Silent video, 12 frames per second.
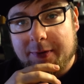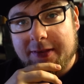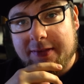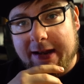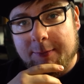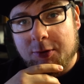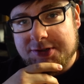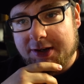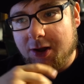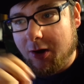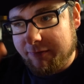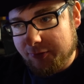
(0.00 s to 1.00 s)
with, and I'm also
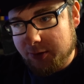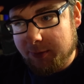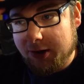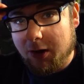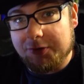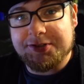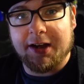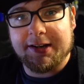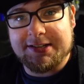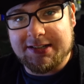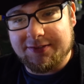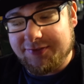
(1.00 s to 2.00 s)
gonna offer them an
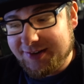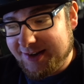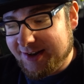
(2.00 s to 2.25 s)
alternative,